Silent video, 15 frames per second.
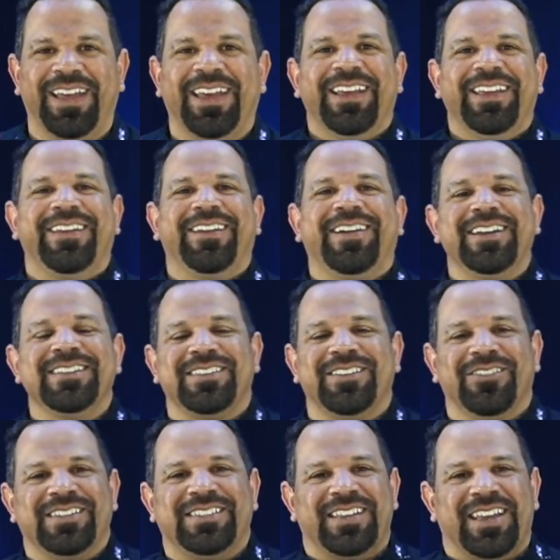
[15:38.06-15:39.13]
You guys know
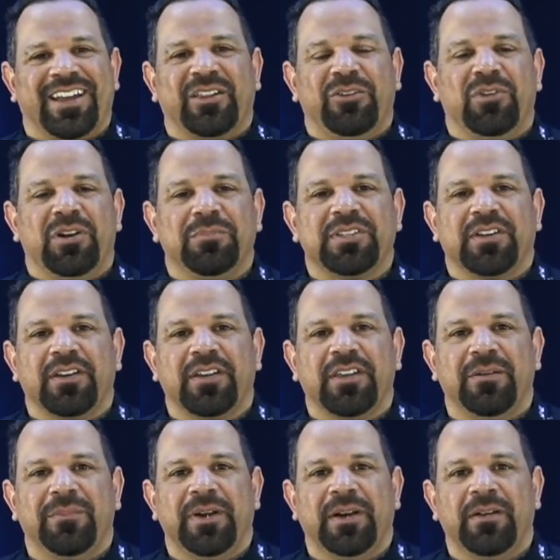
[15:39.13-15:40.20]
exactly what I'm talking
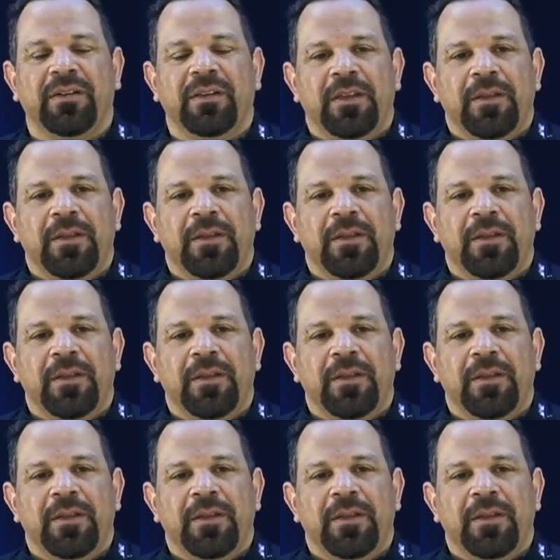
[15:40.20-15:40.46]
about.